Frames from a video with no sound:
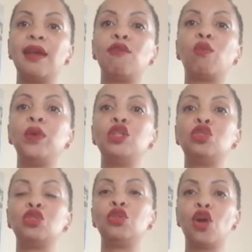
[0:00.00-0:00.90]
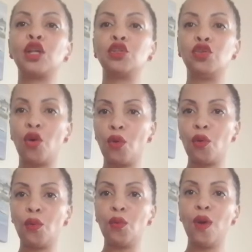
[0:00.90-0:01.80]
if we do not
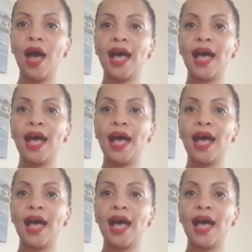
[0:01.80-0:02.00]
know